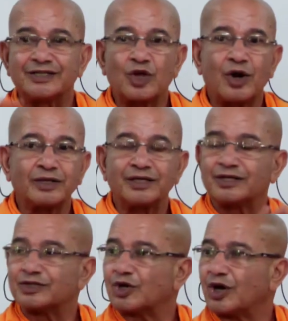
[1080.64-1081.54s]
not
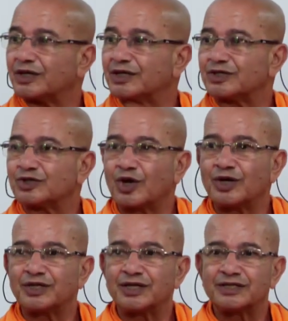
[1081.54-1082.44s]
this, not this, not
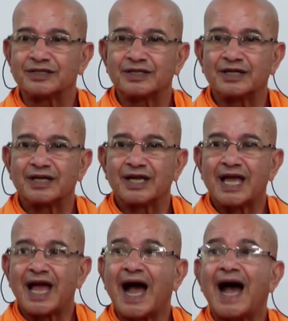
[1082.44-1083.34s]
this,
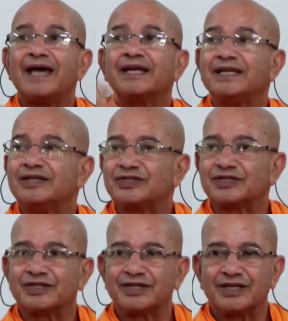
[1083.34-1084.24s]
I reach
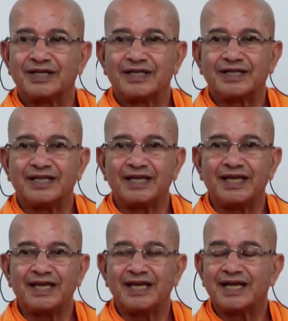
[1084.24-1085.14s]
the
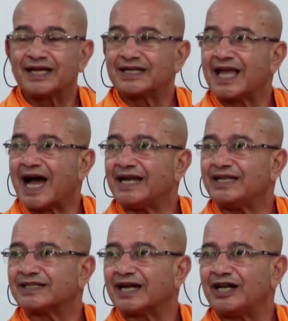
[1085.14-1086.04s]

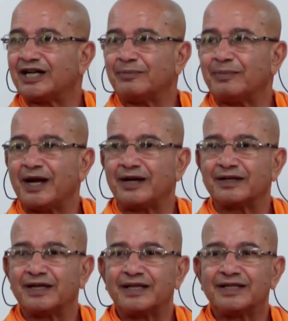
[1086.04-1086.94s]
Jnani's ultimate,
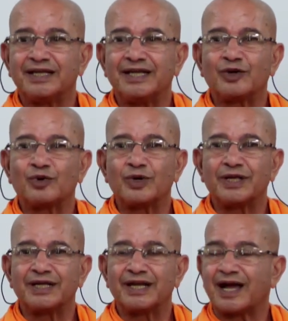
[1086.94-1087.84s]
the Nirguna
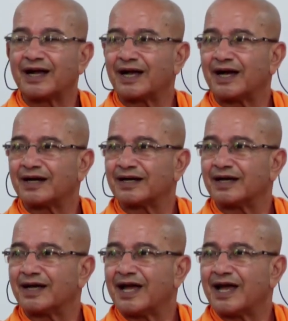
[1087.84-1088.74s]
Nirakara
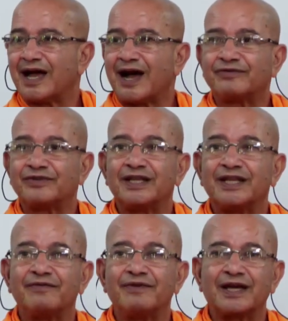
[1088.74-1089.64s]
of the
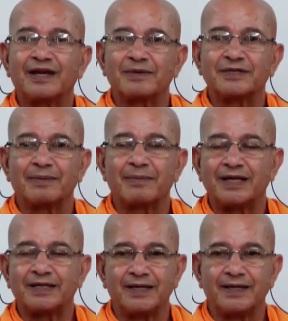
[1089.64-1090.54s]
Nirvikalpa
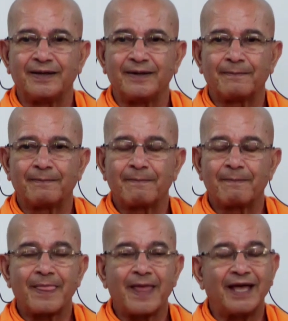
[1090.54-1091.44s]
Samadhi,
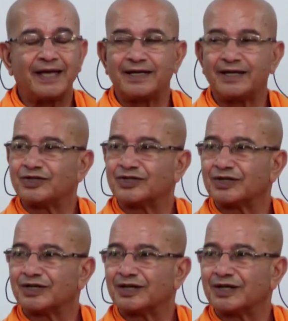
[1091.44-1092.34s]
I reach.
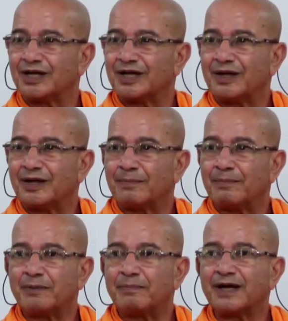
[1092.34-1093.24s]

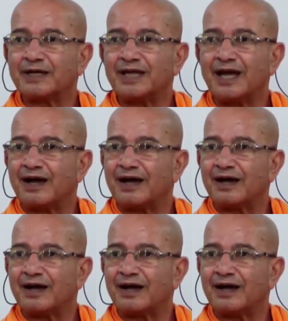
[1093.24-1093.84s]
But Bhakta